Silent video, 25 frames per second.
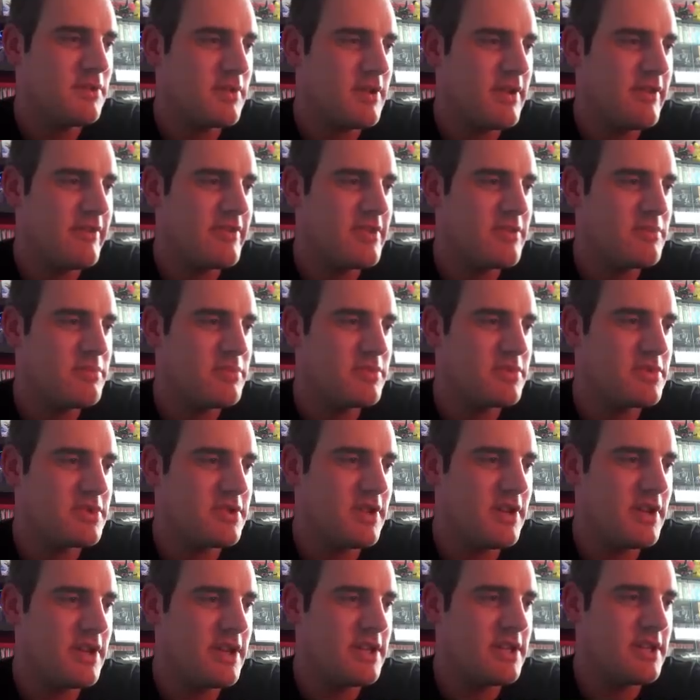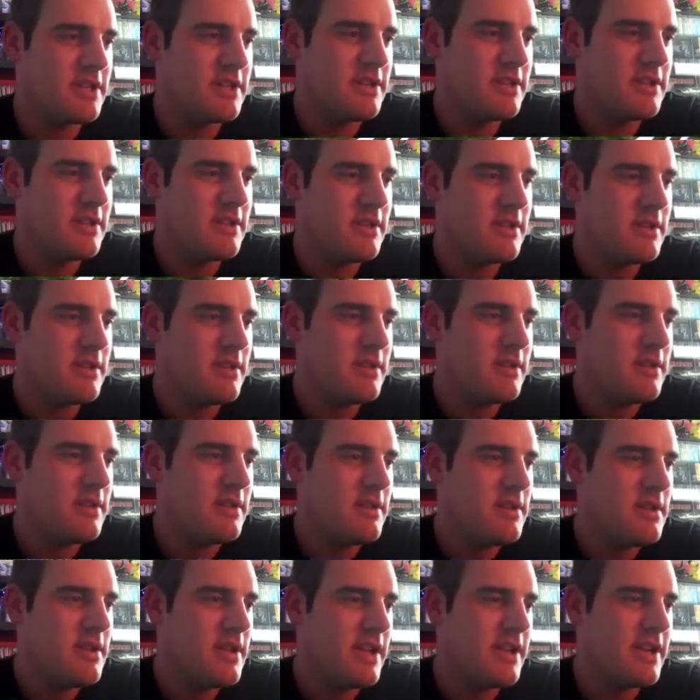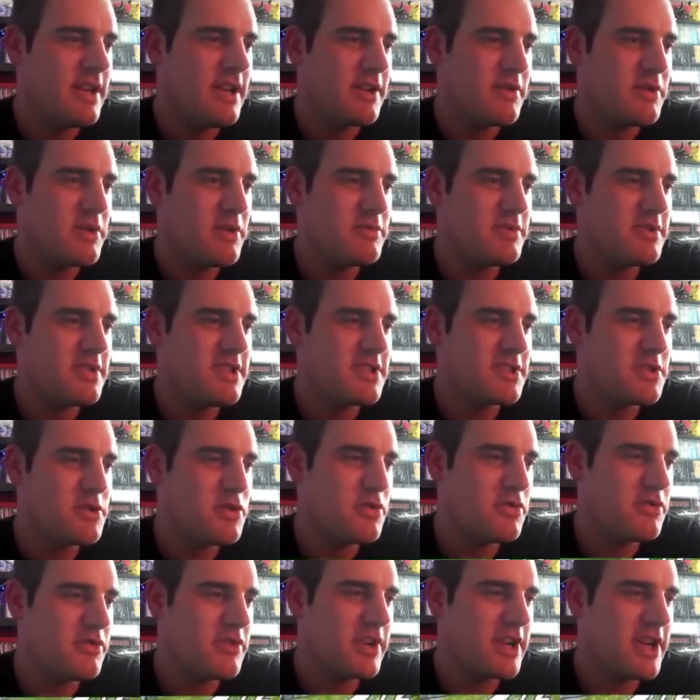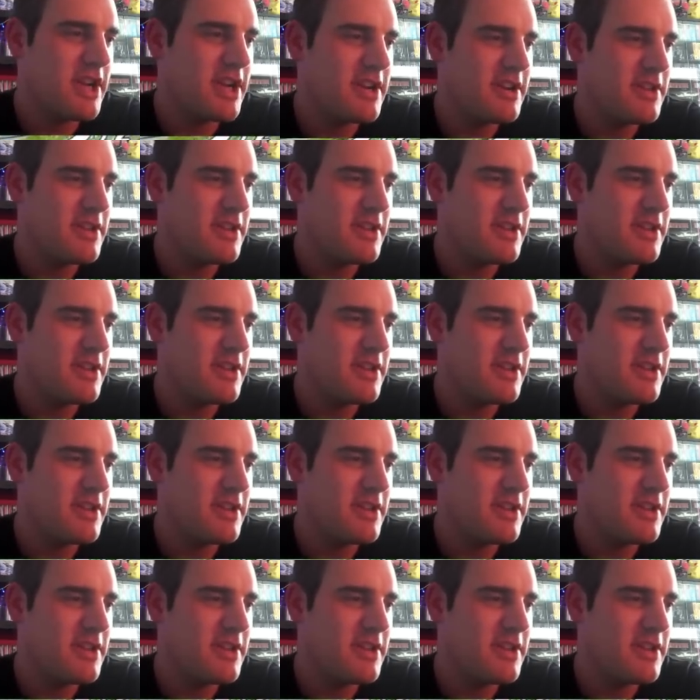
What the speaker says: comfortable slide. And now coming to this corner again,